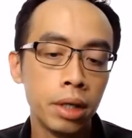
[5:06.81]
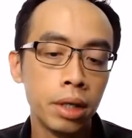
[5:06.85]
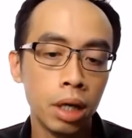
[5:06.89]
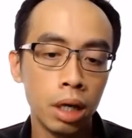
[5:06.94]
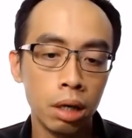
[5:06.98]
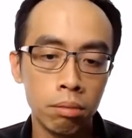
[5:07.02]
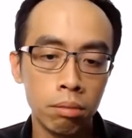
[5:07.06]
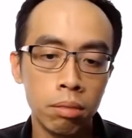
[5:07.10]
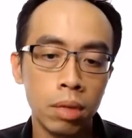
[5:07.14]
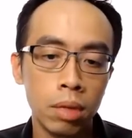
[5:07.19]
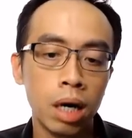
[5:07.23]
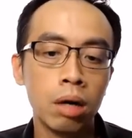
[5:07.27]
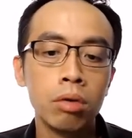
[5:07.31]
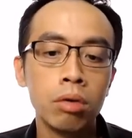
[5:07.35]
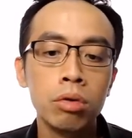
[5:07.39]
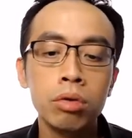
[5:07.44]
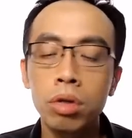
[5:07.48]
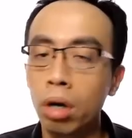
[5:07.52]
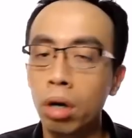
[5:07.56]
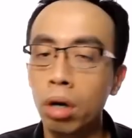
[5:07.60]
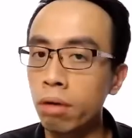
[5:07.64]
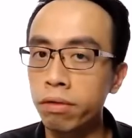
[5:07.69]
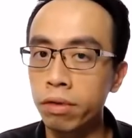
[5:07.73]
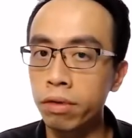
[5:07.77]
the
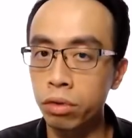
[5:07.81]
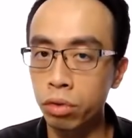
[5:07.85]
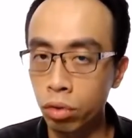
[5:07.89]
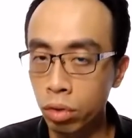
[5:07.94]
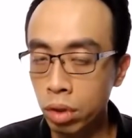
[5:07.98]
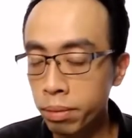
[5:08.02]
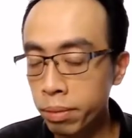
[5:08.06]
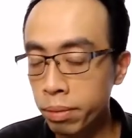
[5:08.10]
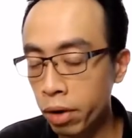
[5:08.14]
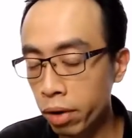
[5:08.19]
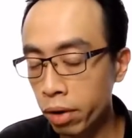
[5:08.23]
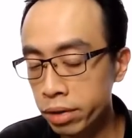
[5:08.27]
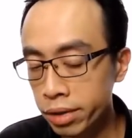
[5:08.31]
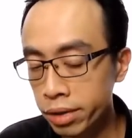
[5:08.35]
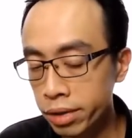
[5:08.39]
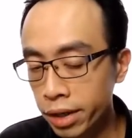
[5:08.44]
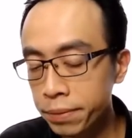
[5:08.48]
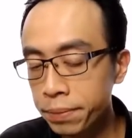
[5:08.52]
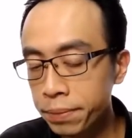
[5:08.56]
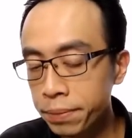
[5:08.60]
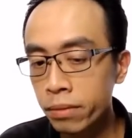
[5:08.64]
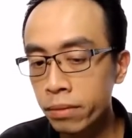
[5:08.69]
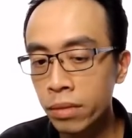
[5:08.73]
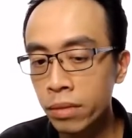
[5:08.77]
amount of sodium
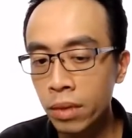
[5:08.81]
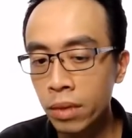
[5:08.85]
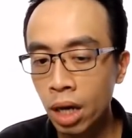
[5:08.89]
hydroxide.